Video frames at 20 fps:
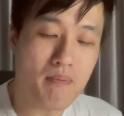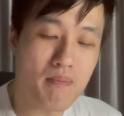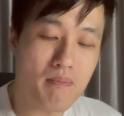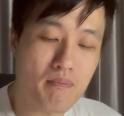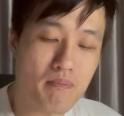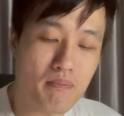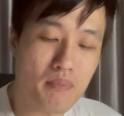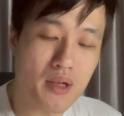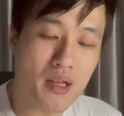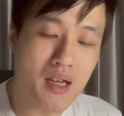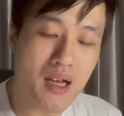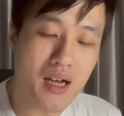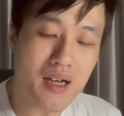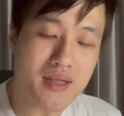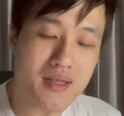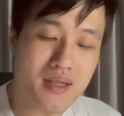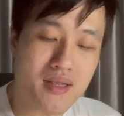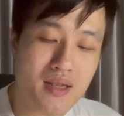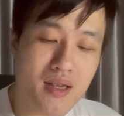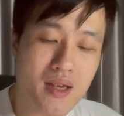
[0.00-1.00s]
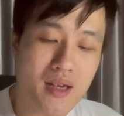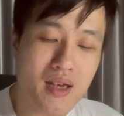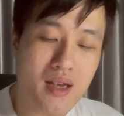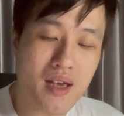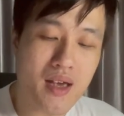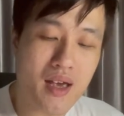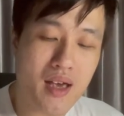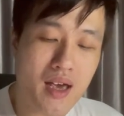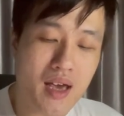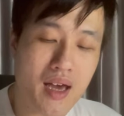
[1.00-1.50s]
plus
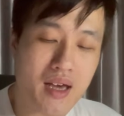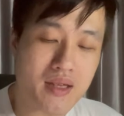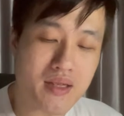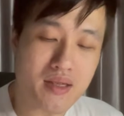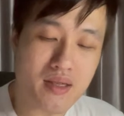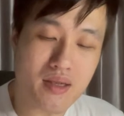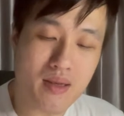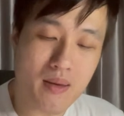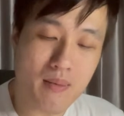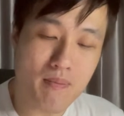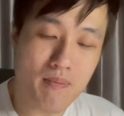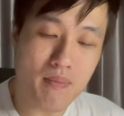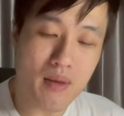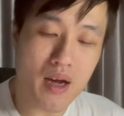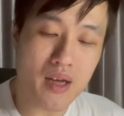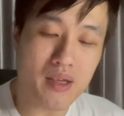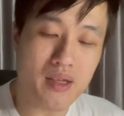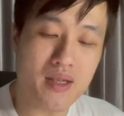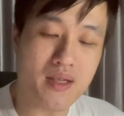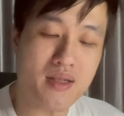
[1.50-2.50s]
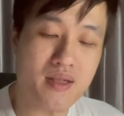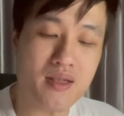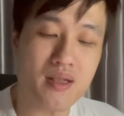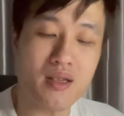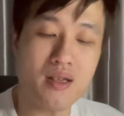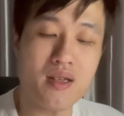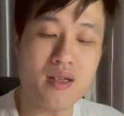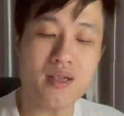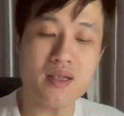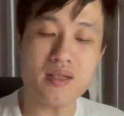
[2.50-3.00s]
x minus
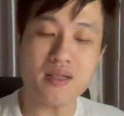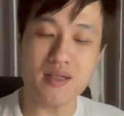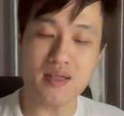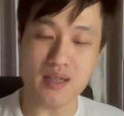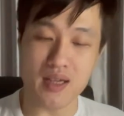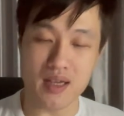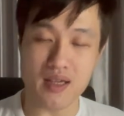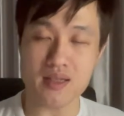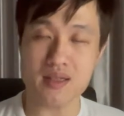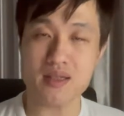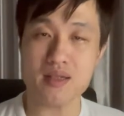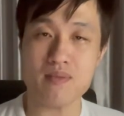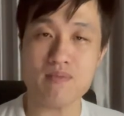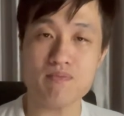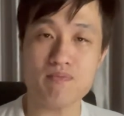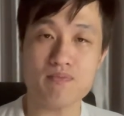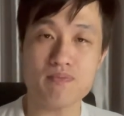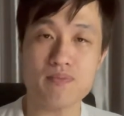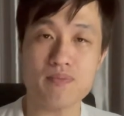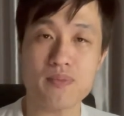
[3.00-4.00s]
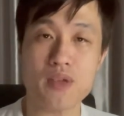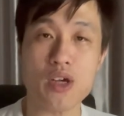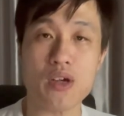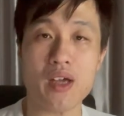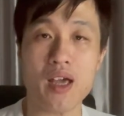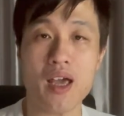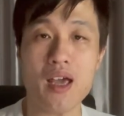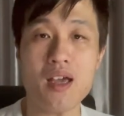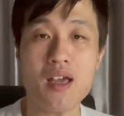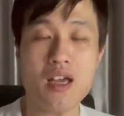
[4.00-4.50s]
6.
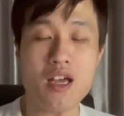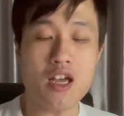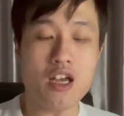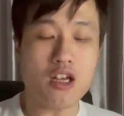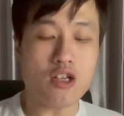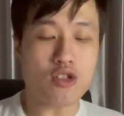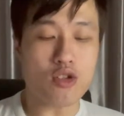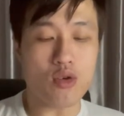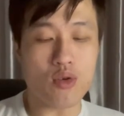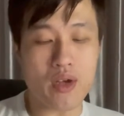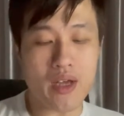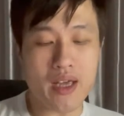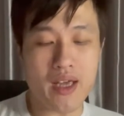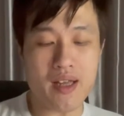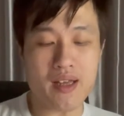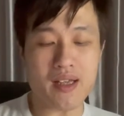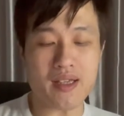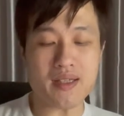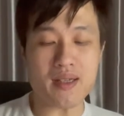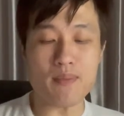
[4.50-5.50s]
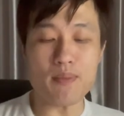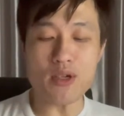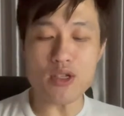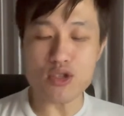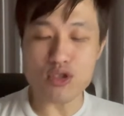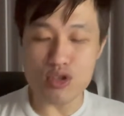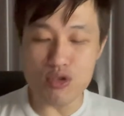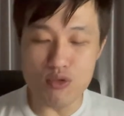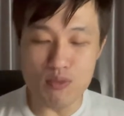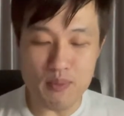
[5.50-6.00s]
Okay, so in example
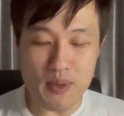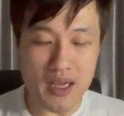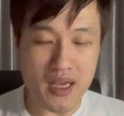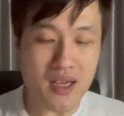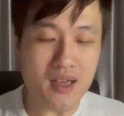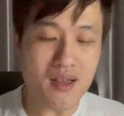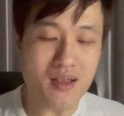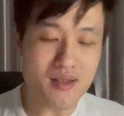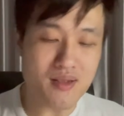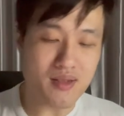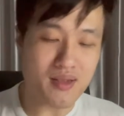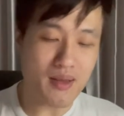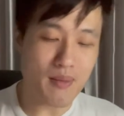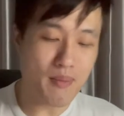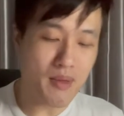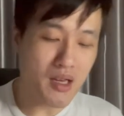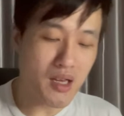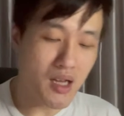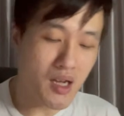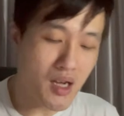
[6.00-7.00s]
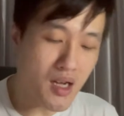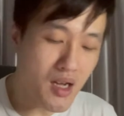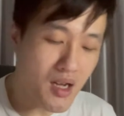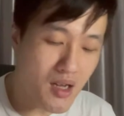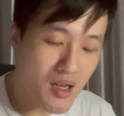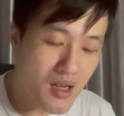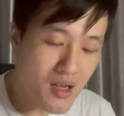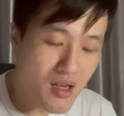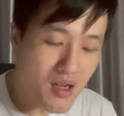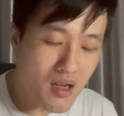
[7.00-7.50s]
2b, similar.
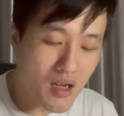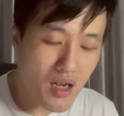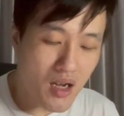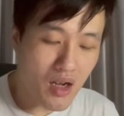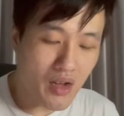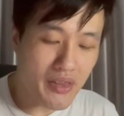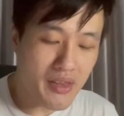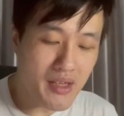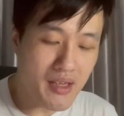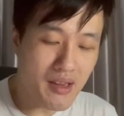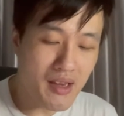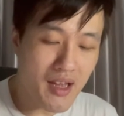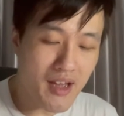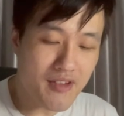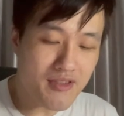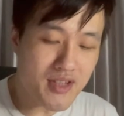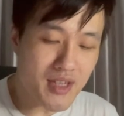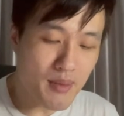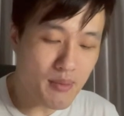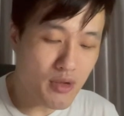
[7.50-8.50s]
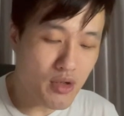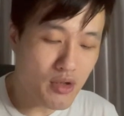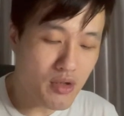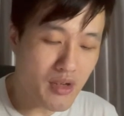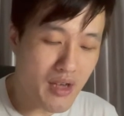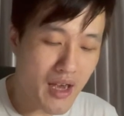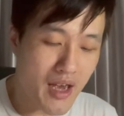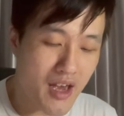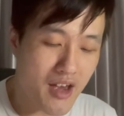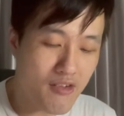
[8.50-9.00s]
On the left, I'm going to
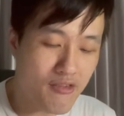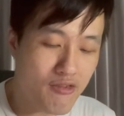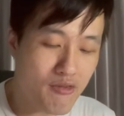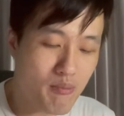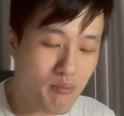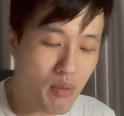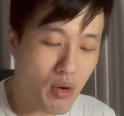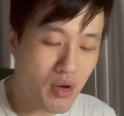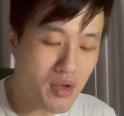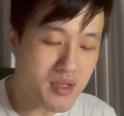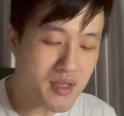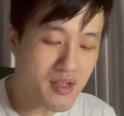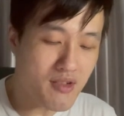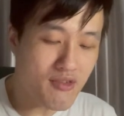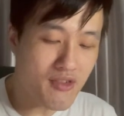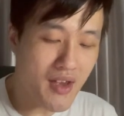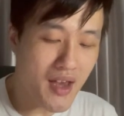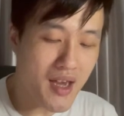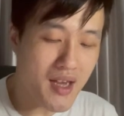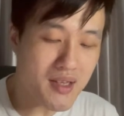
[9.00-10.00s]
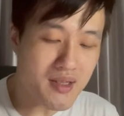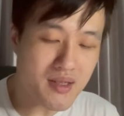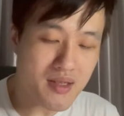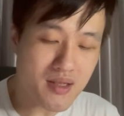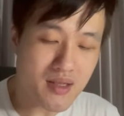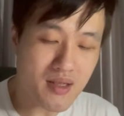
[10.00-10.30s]
have positive x